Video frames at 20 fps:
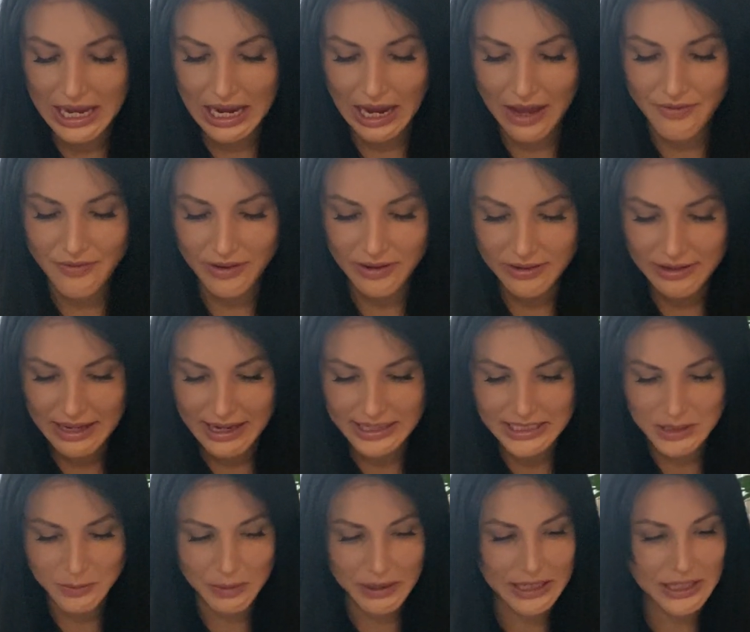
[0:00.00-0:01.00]
And then
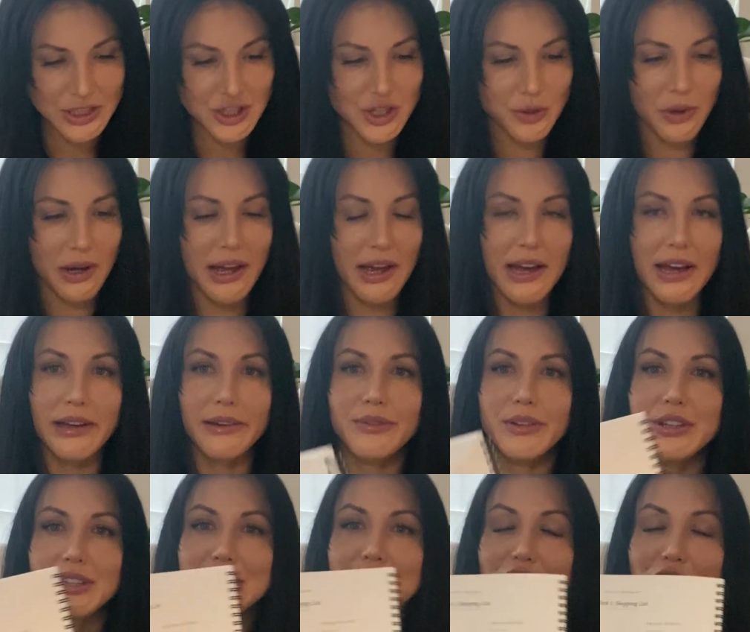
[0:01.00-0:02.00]
next page, you have
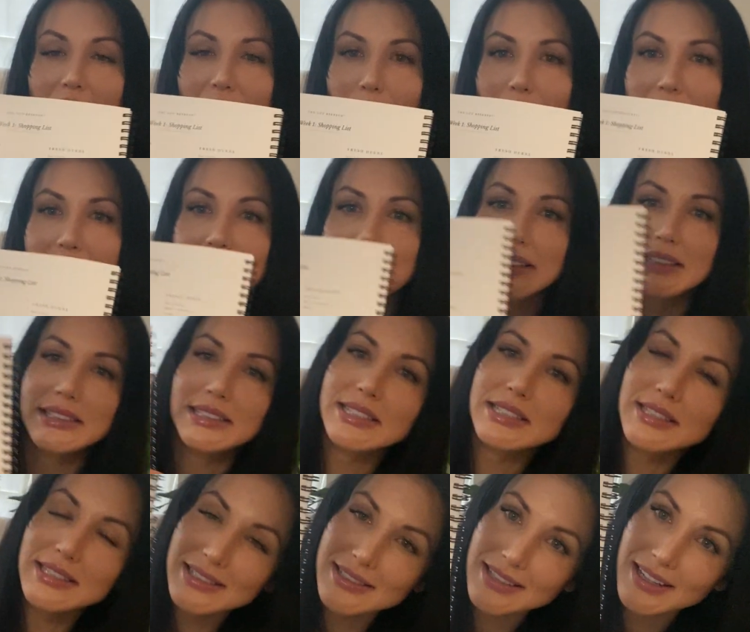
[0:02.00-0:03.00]
the shopping
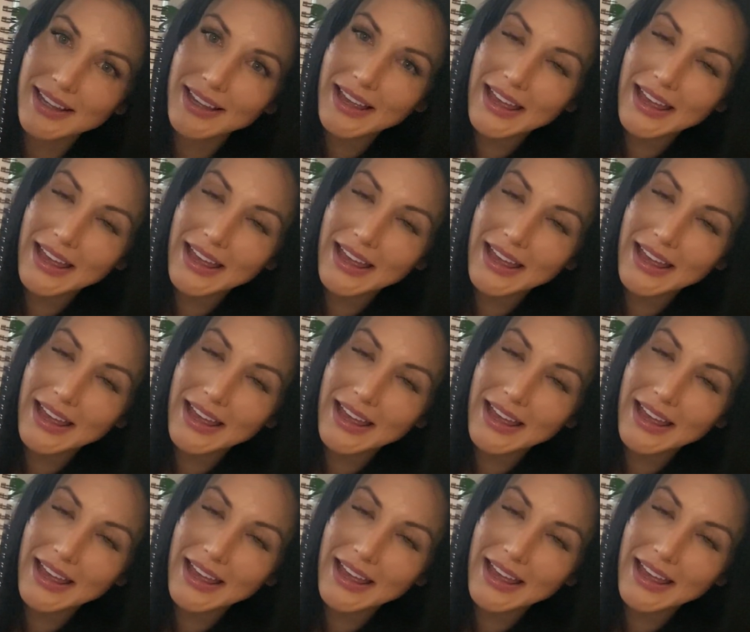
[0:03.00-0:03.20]
list.